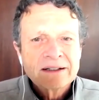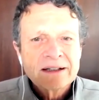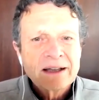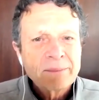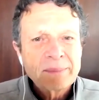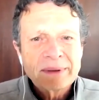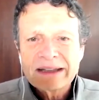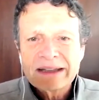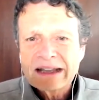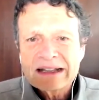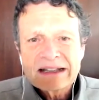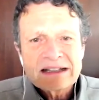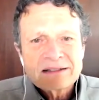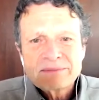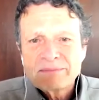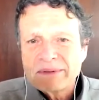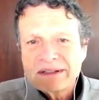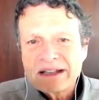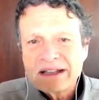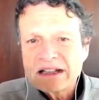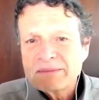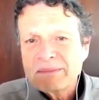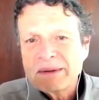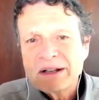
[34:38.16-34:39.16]
but that's
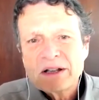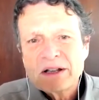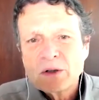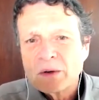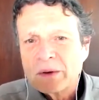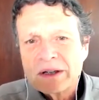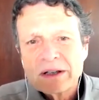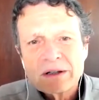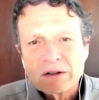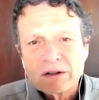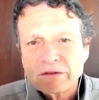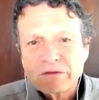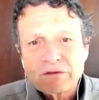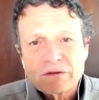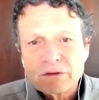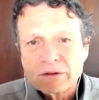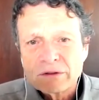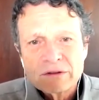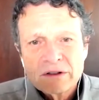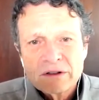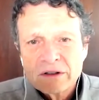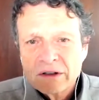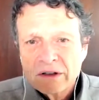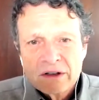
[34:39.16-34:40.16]
that's been going on
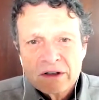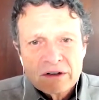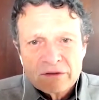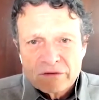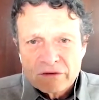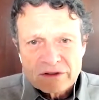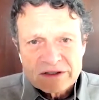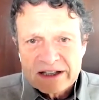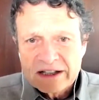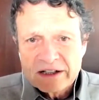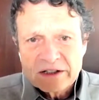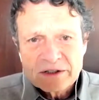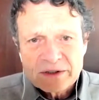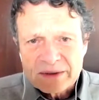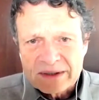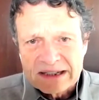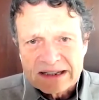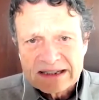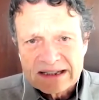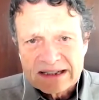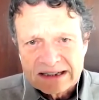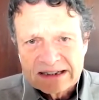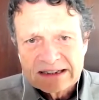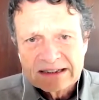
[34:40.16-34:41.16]
for for
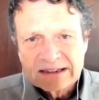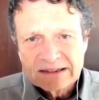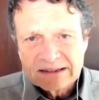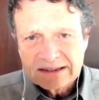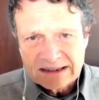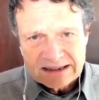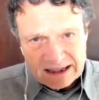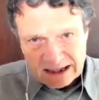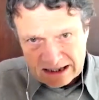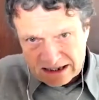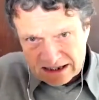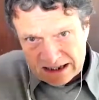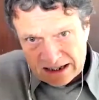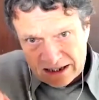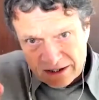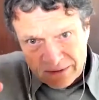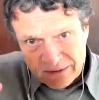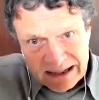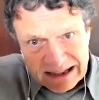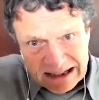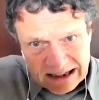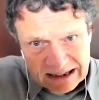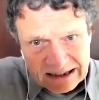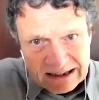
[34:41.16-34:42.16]
centuries. You know, it's
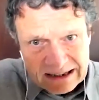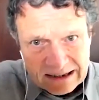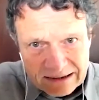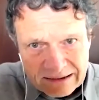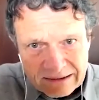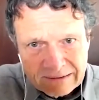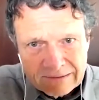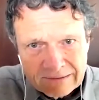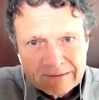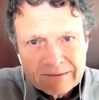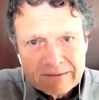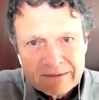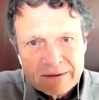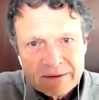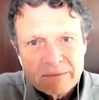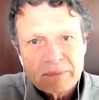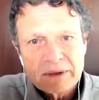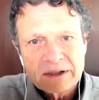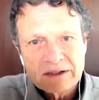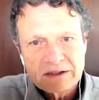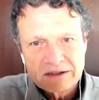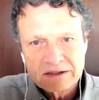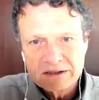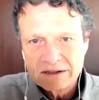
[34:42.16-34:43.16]
accelerating now,
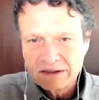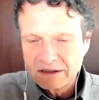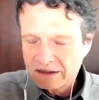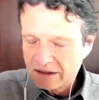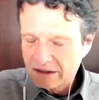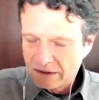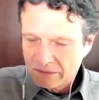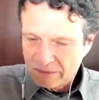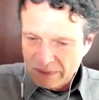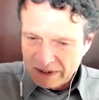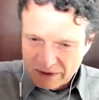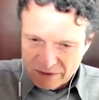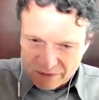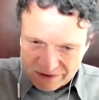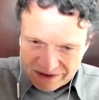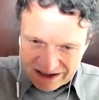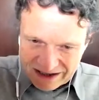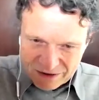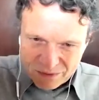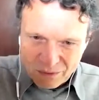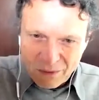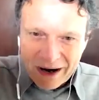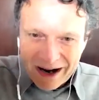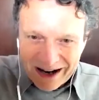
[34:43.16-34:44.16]
but mm-hmm. but
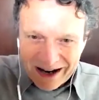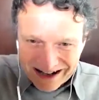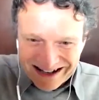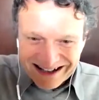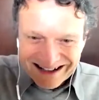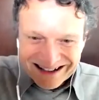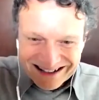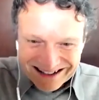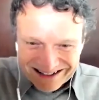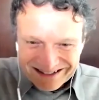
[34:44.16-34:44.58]
that's why,